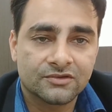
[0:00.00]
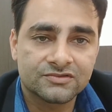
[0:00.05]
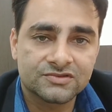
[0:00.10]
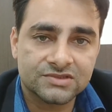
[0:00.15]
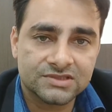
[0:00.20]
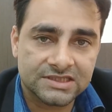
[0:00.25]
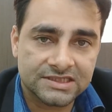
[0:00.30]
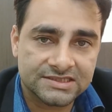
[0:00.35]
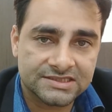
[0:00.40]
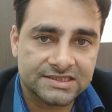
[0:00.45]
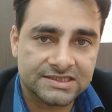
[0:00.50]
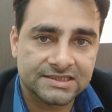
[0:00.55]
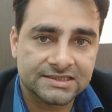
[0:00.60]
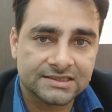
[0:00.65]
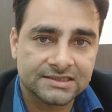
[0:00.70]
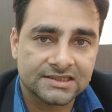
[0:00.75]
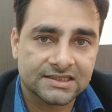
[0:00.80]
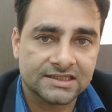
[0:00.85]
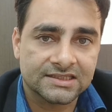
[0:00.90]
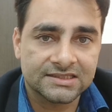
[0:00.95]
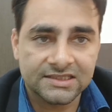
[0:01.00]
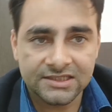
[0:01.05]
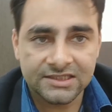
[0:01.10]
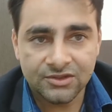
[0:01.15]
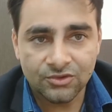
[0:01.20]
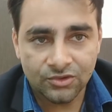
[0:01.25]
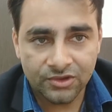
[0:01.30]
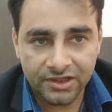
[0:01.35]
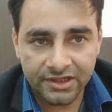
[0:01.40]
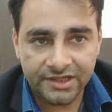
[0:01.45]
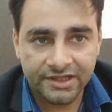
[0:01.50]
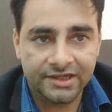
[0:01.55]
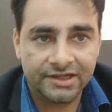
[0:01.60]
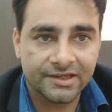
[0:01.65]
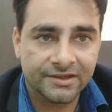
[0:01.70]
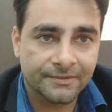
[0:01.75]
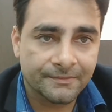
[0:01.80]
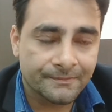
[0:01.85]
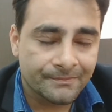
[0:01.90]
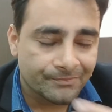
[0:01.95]
of stretching in the donor
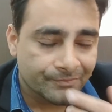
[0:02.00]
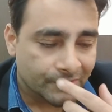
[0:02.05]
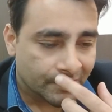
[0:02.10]
area.